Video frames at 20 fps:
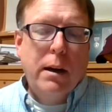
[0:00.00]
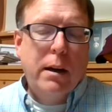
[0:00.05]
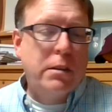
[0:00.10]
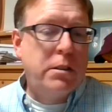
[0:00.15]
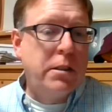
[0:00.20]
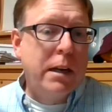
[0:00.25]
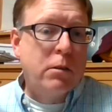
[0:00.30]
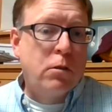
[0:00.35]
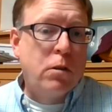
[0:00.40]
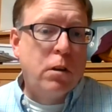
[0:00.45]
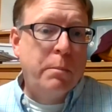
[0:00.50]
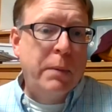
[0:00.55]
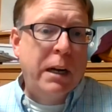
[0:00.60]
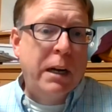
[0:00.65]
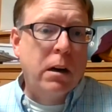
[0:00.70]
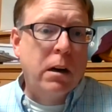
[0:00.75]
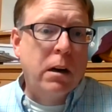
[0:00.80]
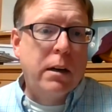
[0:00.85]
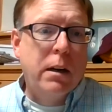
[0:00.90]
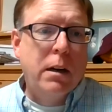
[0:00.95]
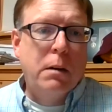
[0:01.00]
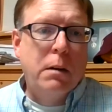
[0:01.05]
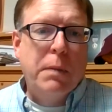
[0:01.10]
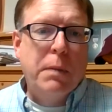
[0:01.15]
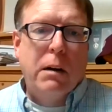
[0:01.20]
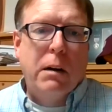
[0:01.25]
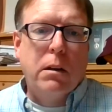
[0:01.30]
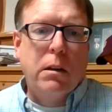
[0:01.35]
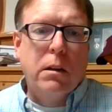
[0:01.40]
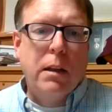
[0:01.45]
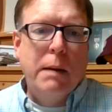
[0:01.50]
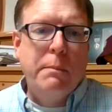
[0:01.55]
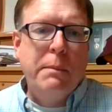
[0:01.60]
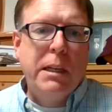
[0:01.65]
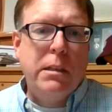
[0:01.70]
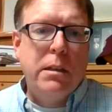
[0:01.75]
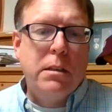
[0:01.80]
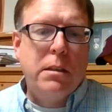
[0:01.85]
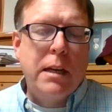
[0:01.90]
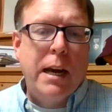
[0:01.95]
Central America about
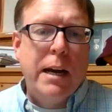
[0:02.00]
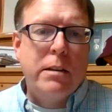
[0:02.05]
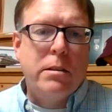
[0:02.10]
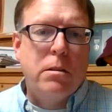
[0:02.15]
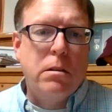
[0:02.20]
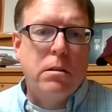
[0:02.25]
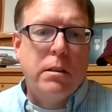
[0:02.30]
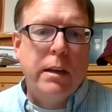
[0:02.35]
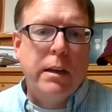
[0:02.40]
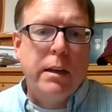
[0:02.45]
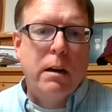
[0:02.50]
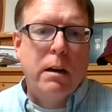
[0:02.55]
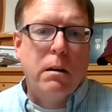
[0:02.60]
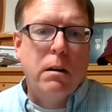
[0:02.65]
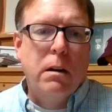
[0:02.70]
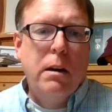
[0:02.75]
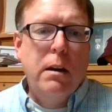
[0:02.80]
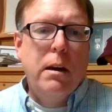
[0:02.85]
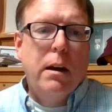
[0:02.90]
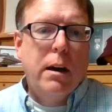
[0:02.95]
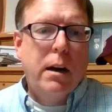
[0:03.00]
climate disasters there,